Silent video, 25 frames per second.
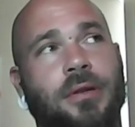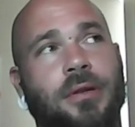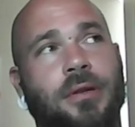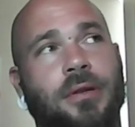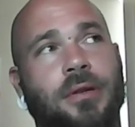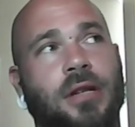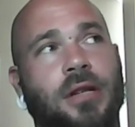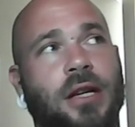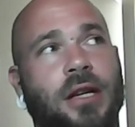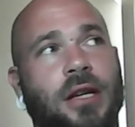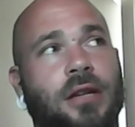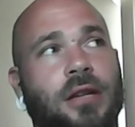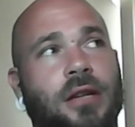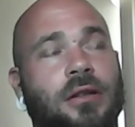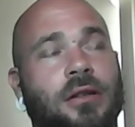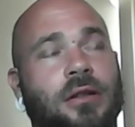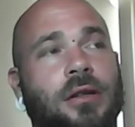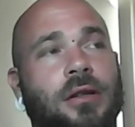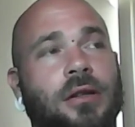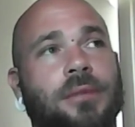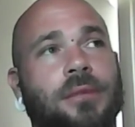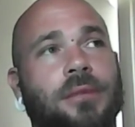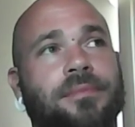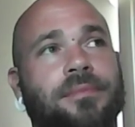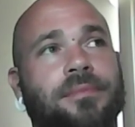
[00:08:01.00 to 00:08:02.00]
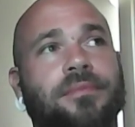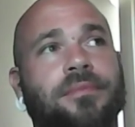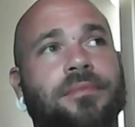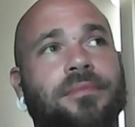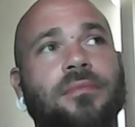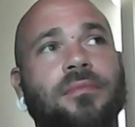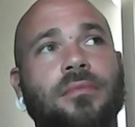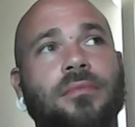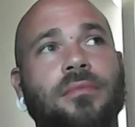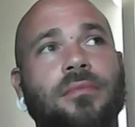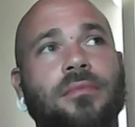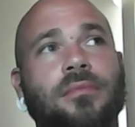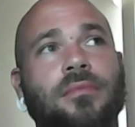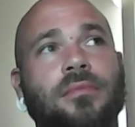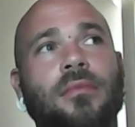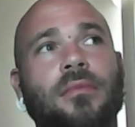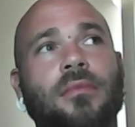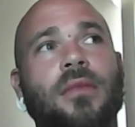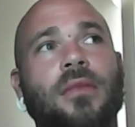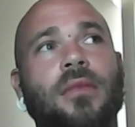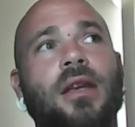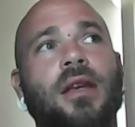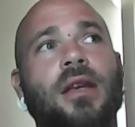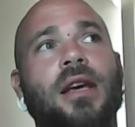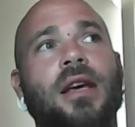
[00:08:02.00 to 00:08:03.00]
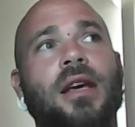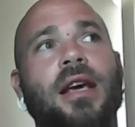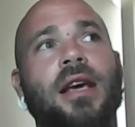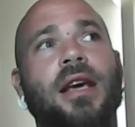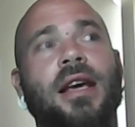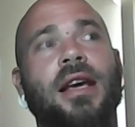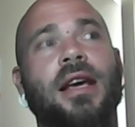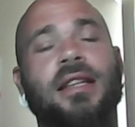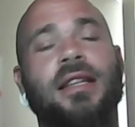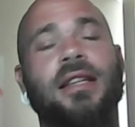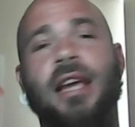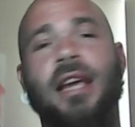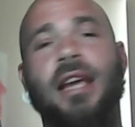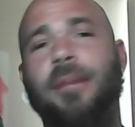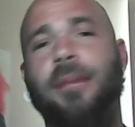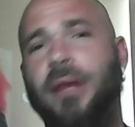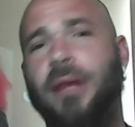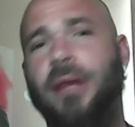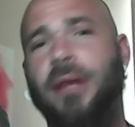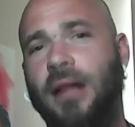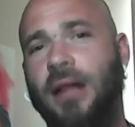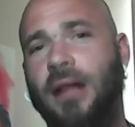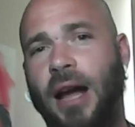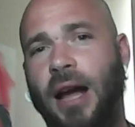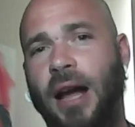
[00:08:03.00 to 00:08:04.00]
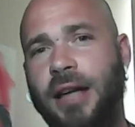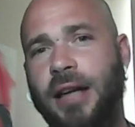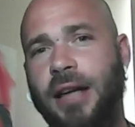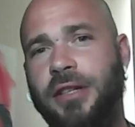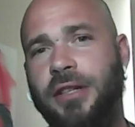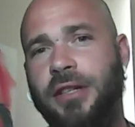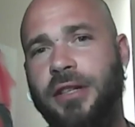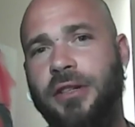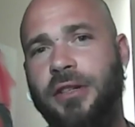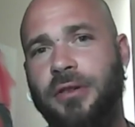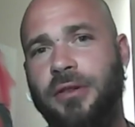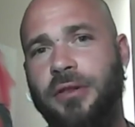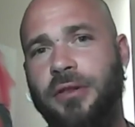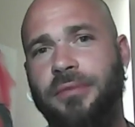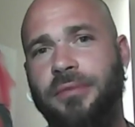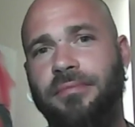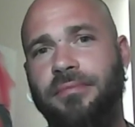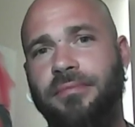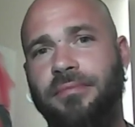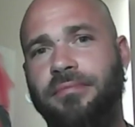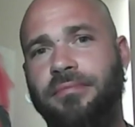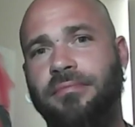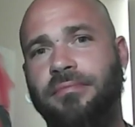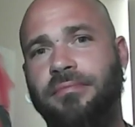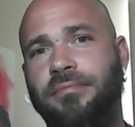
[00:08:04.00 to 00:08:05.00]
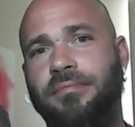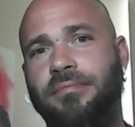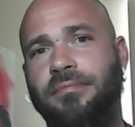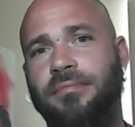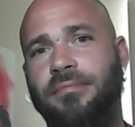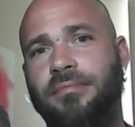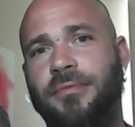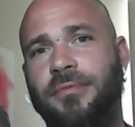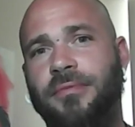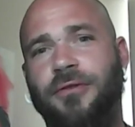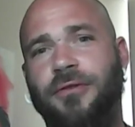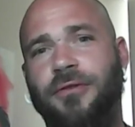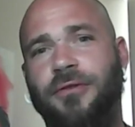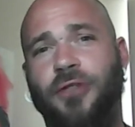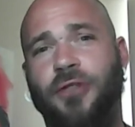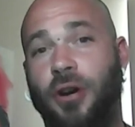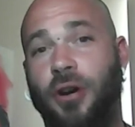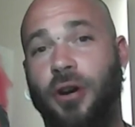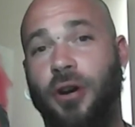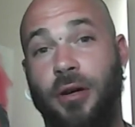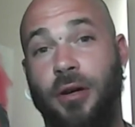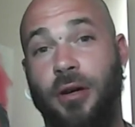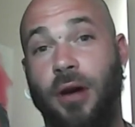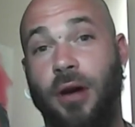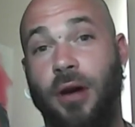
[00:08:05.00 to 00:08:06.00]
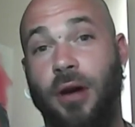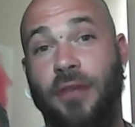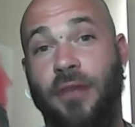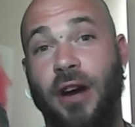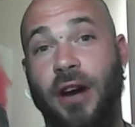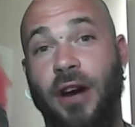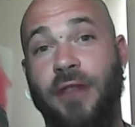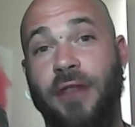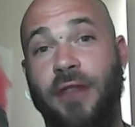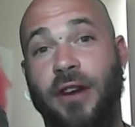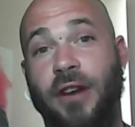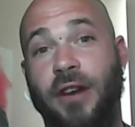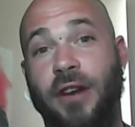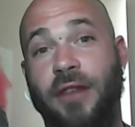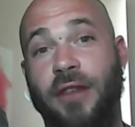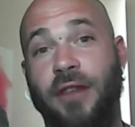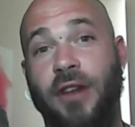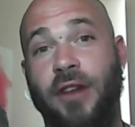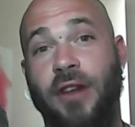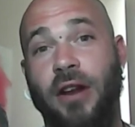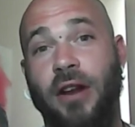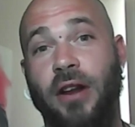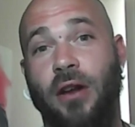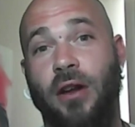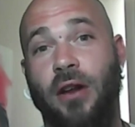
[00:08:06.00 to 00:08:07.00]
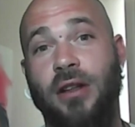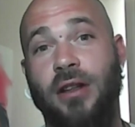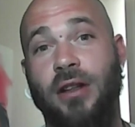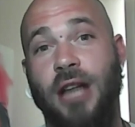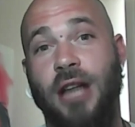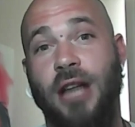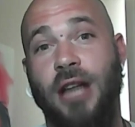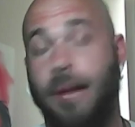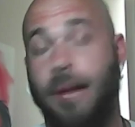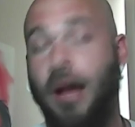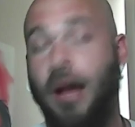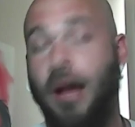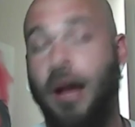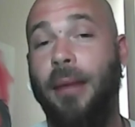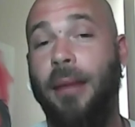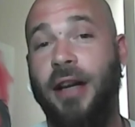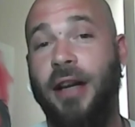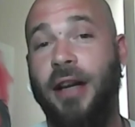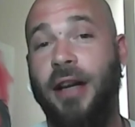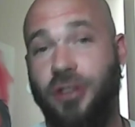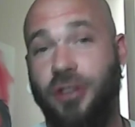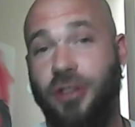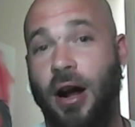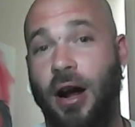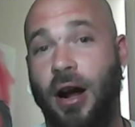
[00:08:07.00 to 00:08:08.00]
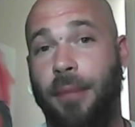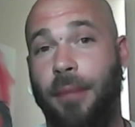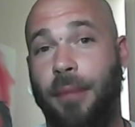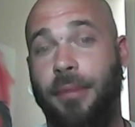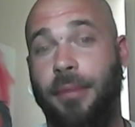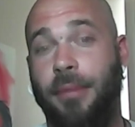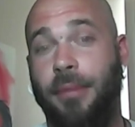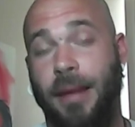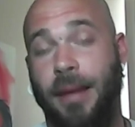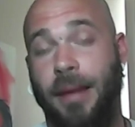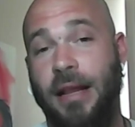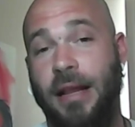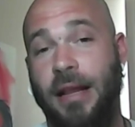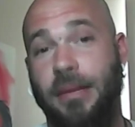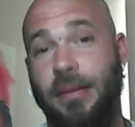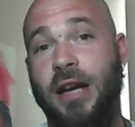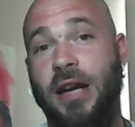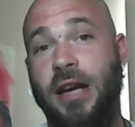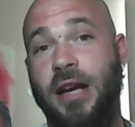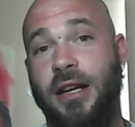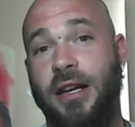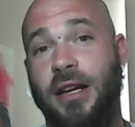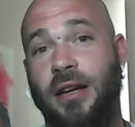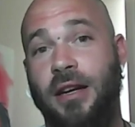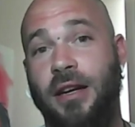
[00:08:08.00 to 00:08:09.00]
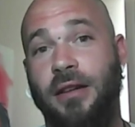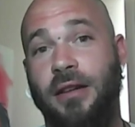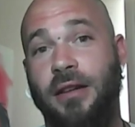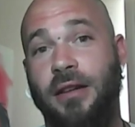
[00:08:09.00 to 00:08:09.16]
particular is they had been lied to for a very, very, very long time, not by Trump, but by the media.